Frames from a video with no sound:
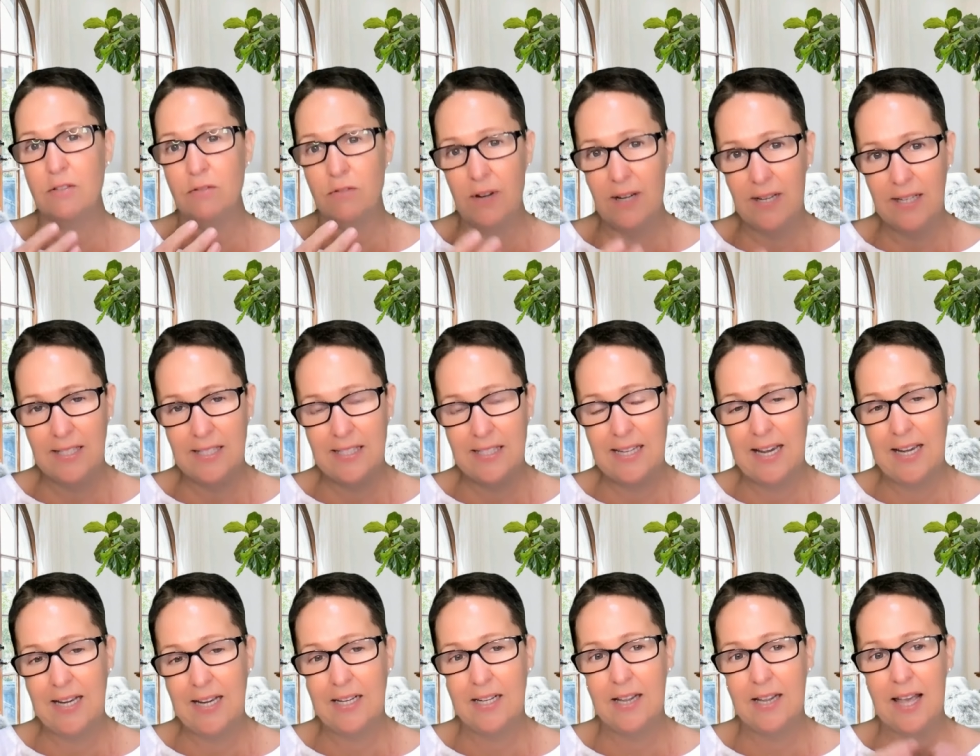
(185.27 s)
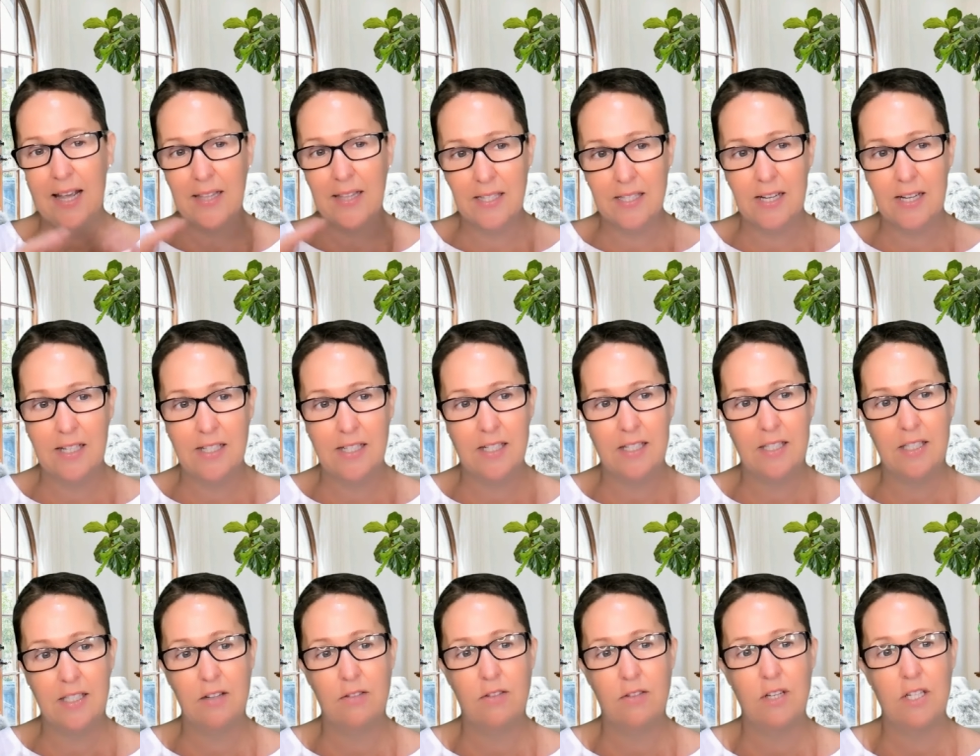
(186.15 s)
reset like the
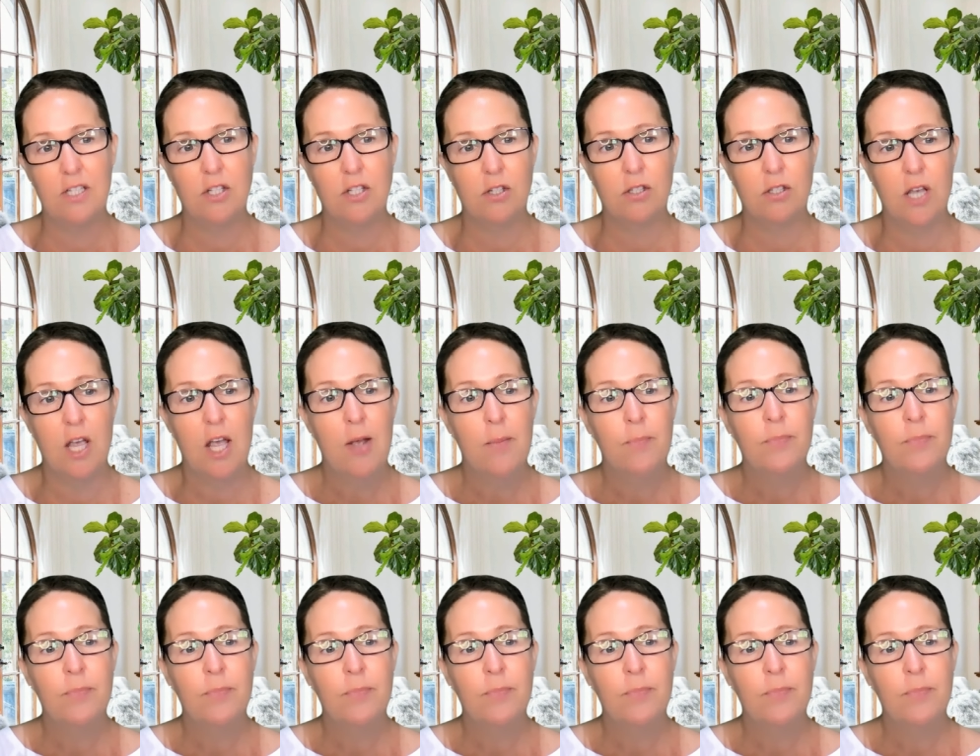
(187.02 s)
digestive issues.